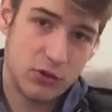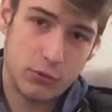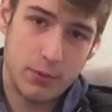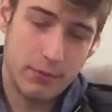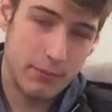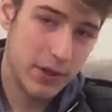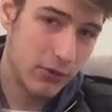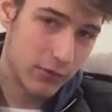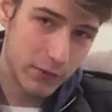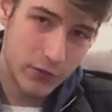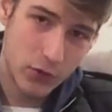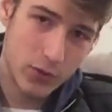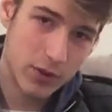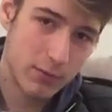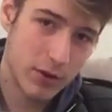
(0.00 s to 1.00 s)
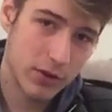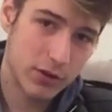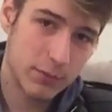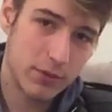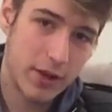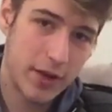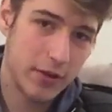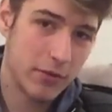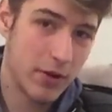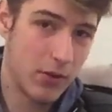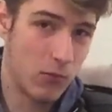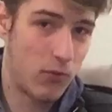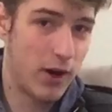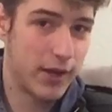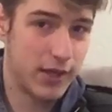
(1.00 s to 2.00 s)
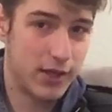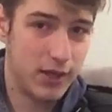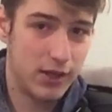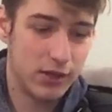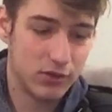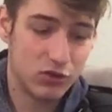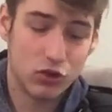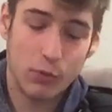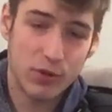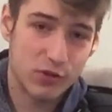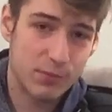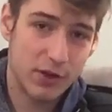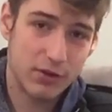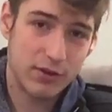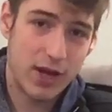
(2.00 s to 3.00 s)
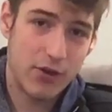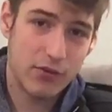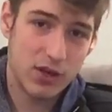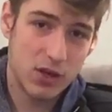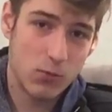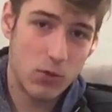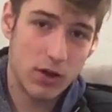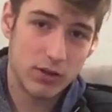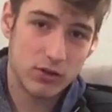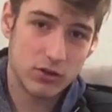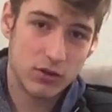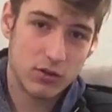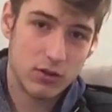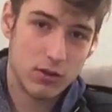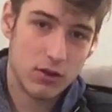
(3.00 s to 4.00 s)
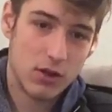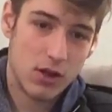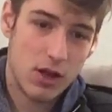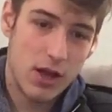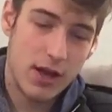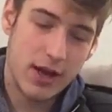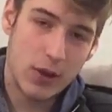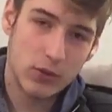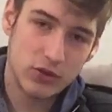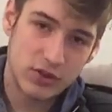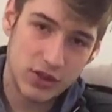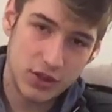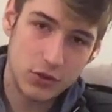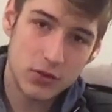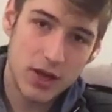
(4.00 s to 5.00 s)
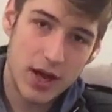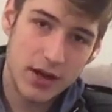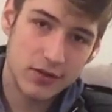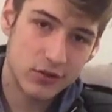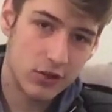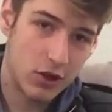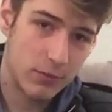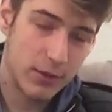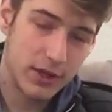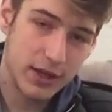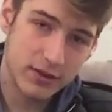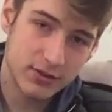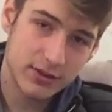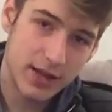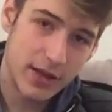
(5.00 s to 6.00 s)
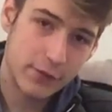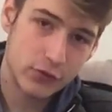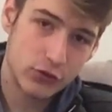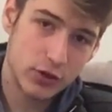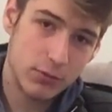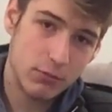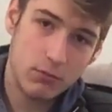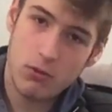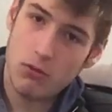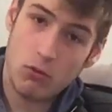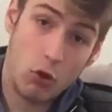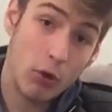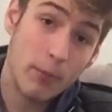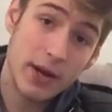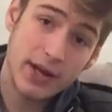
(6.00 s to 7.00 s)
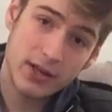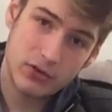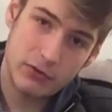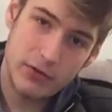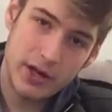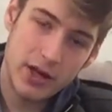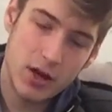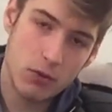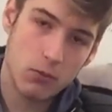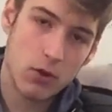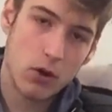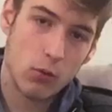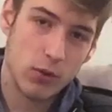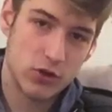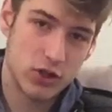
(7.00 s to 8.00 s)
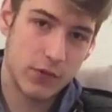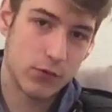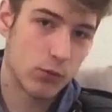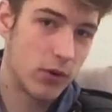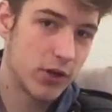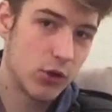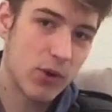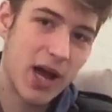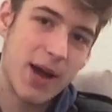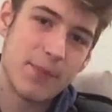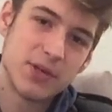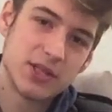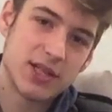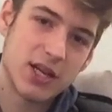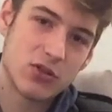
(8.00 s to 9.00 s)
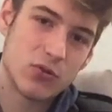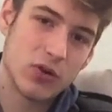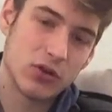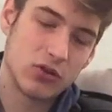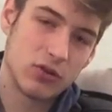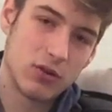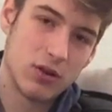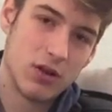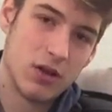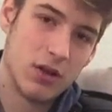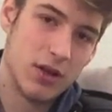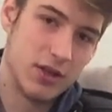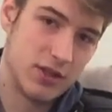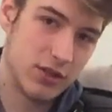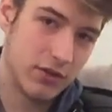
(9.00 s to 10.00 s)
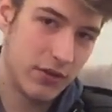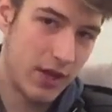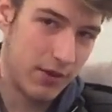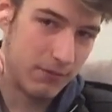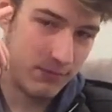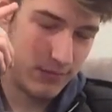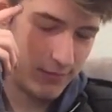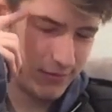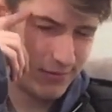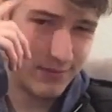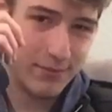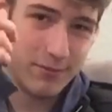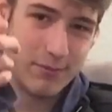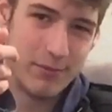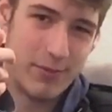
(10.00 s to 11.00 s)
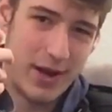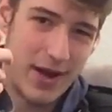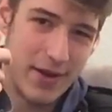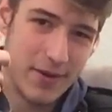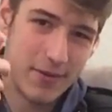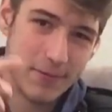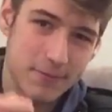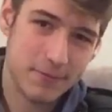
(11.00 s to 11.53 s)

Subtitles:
It's been me reviewing Markiplier and why he is so much better now than he was. And I will see you guys on my next live stream or my next video, whichever one you happen to catch first. Until then, bye.